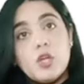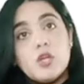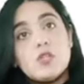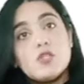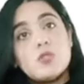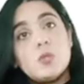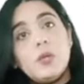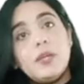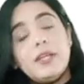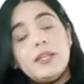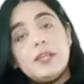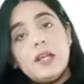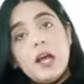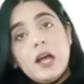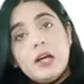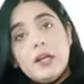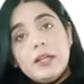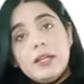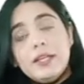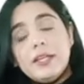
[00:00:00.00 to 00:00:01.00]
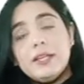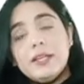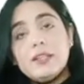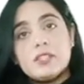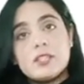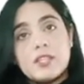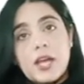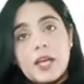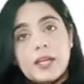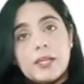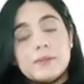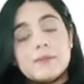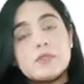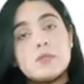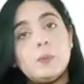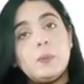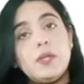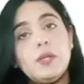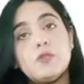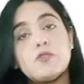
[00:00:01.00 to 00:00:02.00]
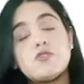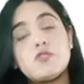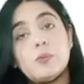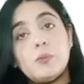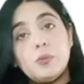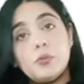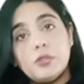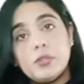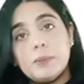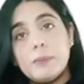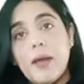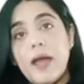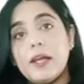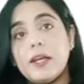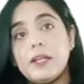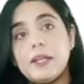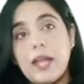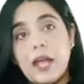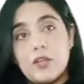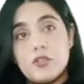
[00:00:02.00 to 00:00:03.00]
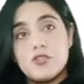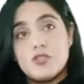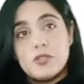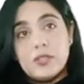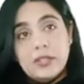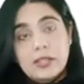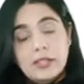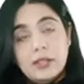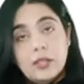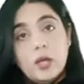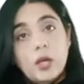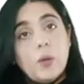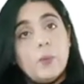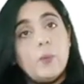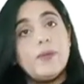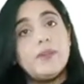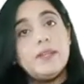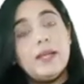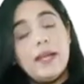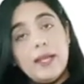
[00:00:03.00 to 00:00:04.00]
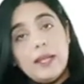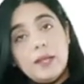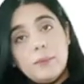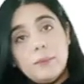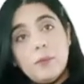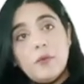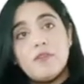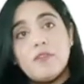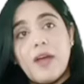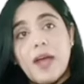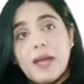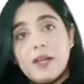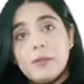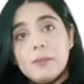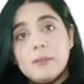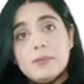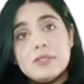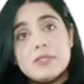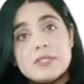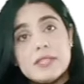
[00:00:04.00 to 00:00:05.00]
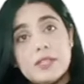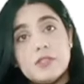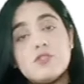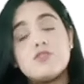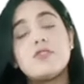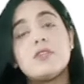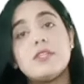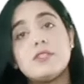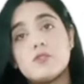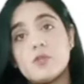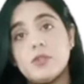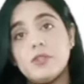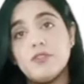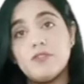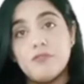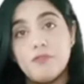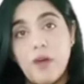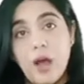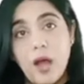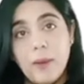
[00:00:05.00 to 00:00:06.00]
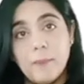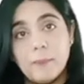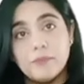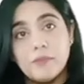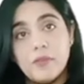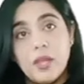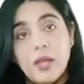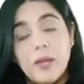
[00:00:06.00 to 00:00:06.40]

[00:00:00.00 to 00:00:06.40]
So in the earlier times, we used to put it back naturally with the help of animals and trees on the farm,